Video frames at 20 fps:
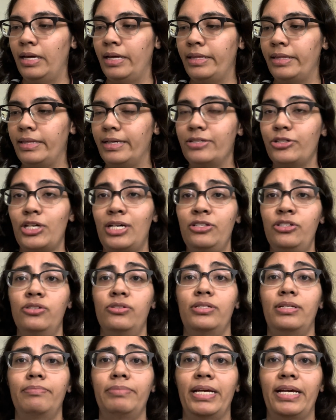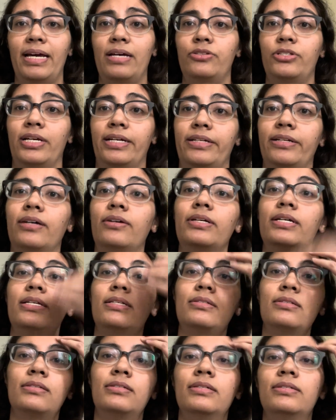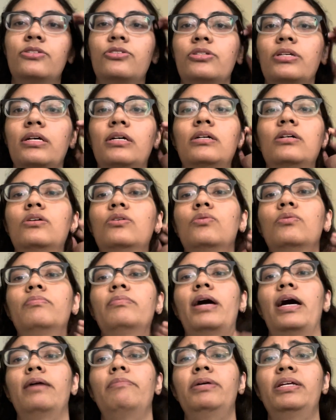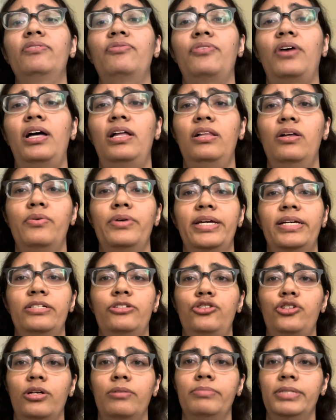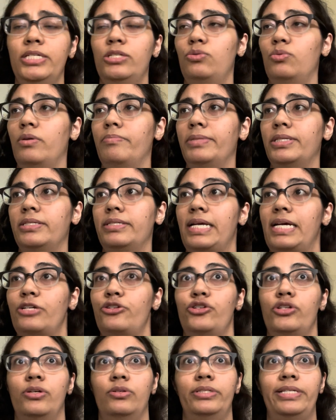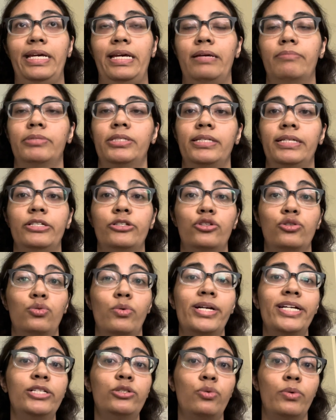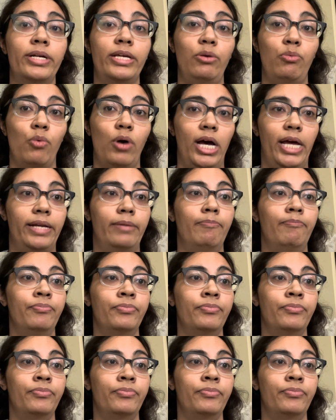There's also something else I noticed. So I've been following Germany's women's national team since 2021.